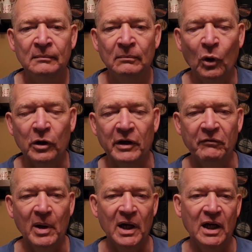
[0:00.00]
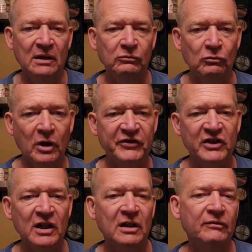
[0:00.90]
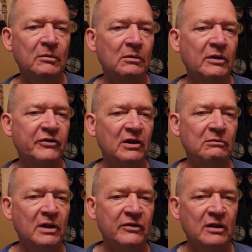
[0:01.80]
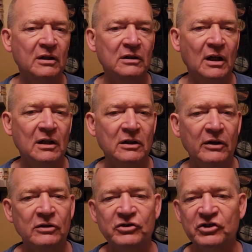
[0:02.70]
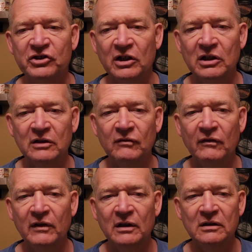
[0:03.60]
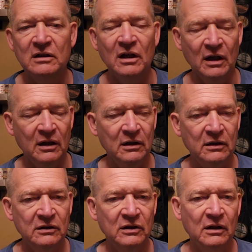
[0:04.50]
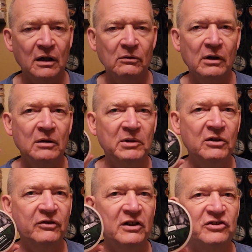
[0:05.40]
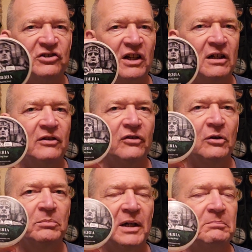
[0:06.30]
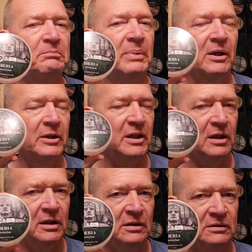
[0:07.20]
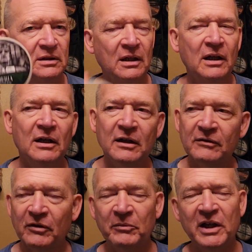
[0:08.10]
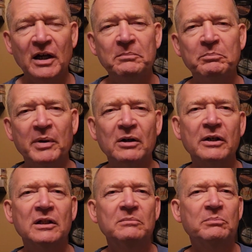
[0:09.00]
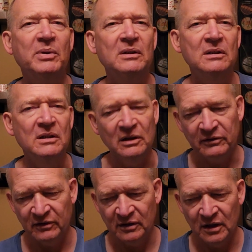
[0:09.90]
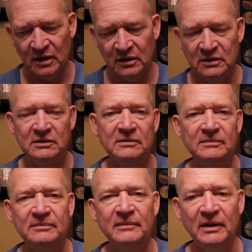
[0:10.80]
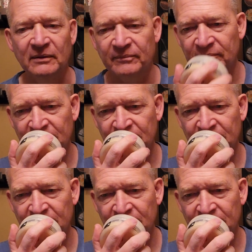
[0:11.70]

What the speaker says: Morning, everybody. Rusty from the Rusty Reza. Got another shave of the day. And today we're going to be using Shannon soap Iberia from the Iberian Peninsula. Yep.